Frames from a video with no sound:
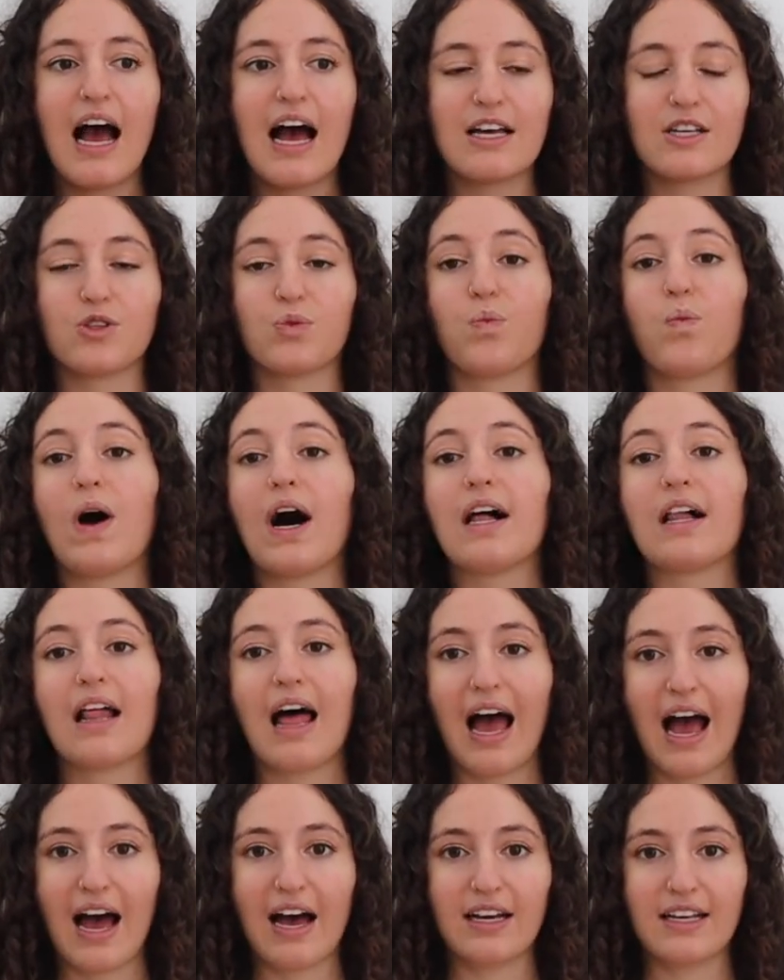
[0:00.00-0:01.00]
as well
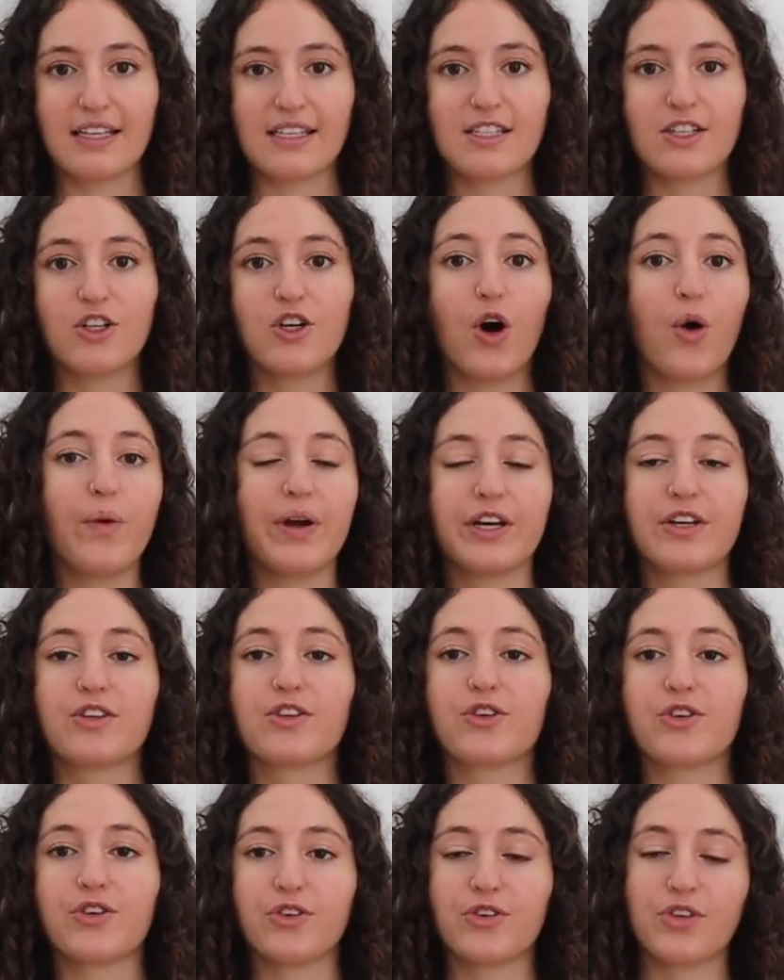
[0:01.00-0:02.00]
as going
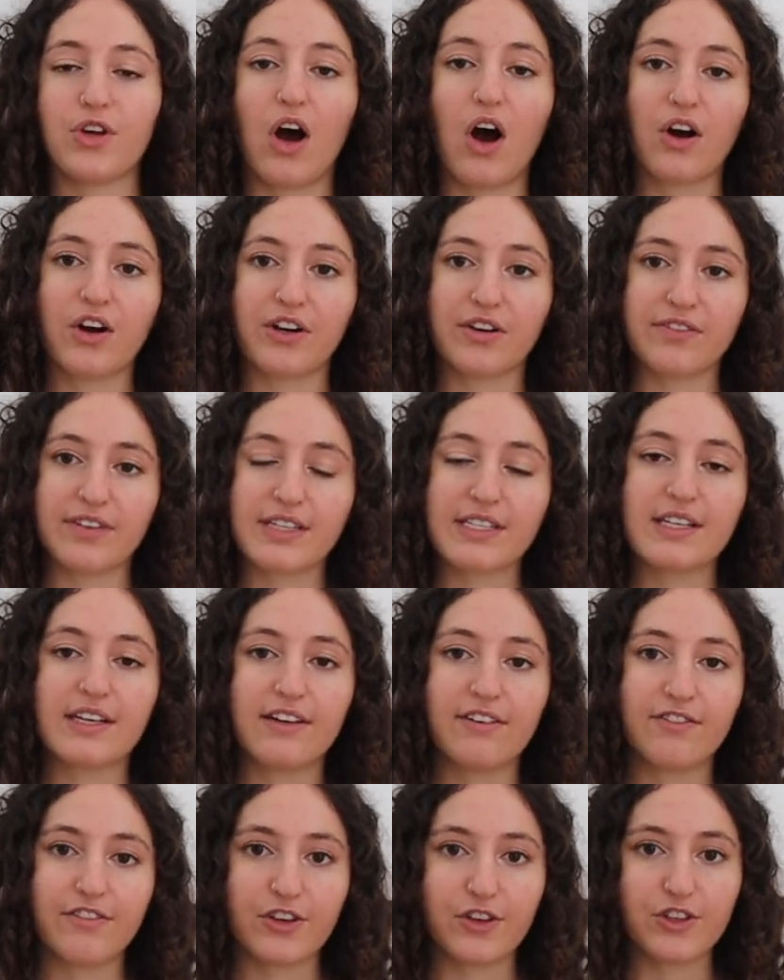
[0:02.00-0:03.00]
through the Ocrevus
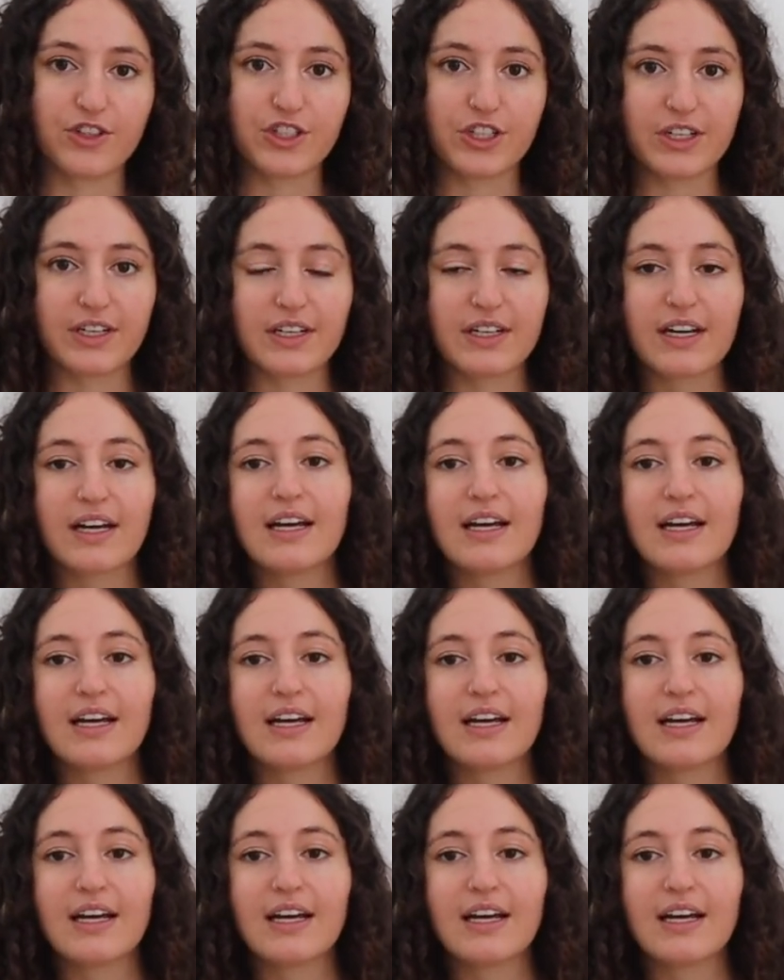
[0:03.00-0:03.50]
infusion.